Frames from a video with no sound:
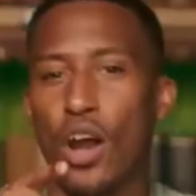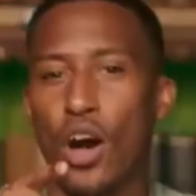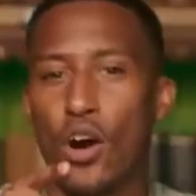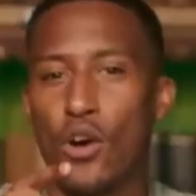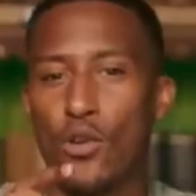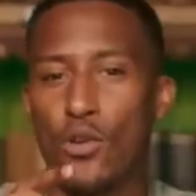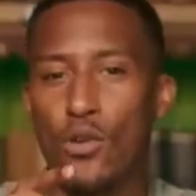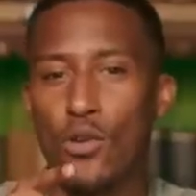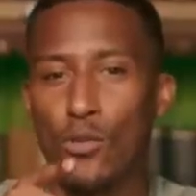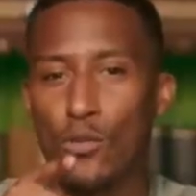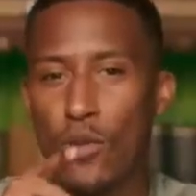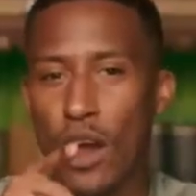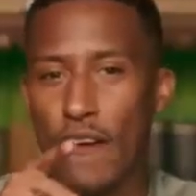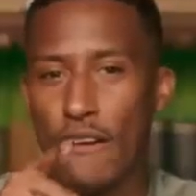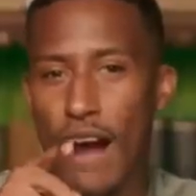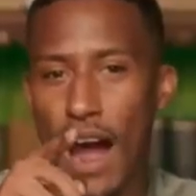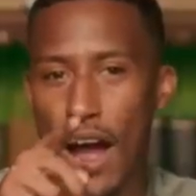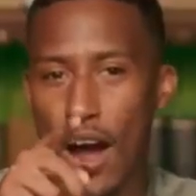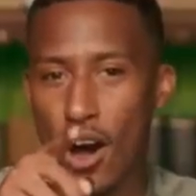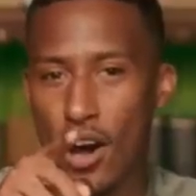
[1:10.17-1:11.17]
below
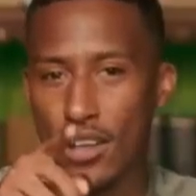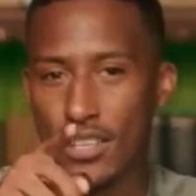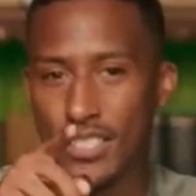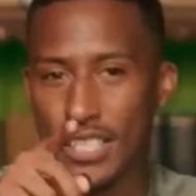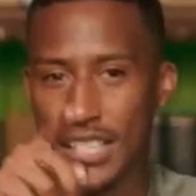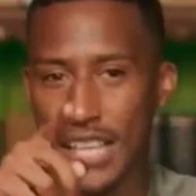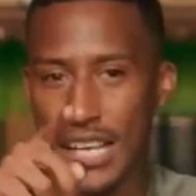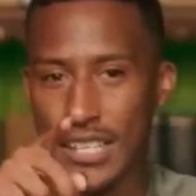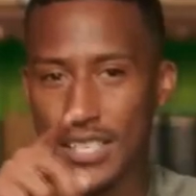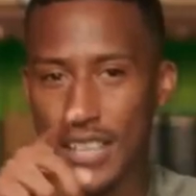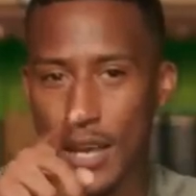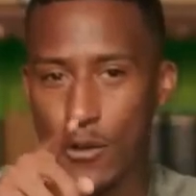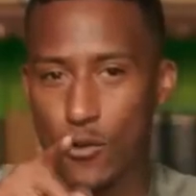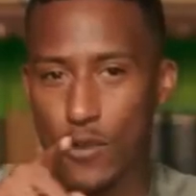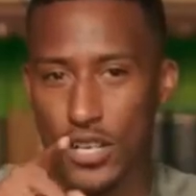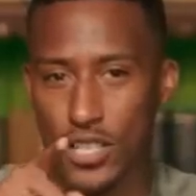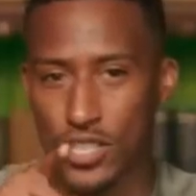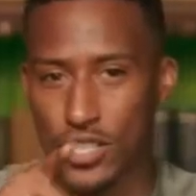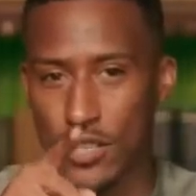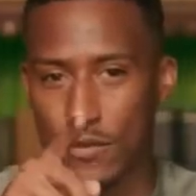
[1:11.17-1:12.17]
where I answered that same
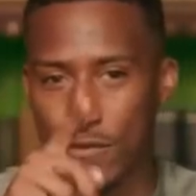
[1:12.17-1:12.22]
question.